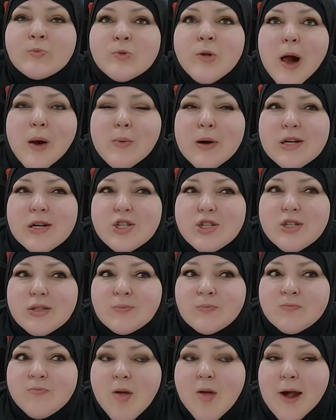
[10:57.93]
I watched
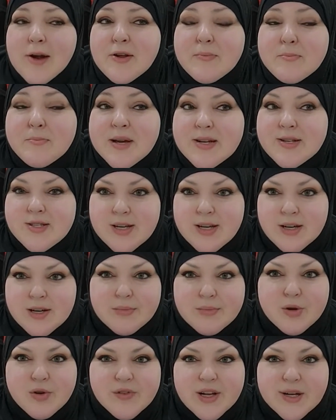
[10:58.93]
an
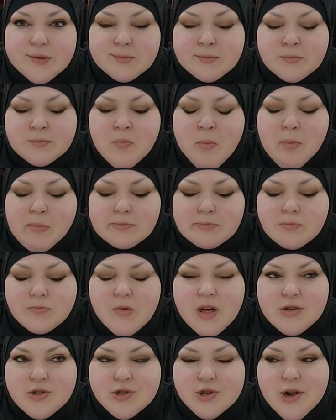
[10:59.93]
amazing movie
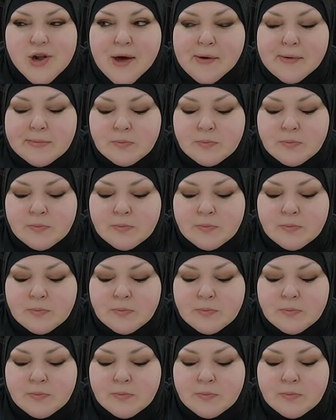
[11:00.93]
yesterday.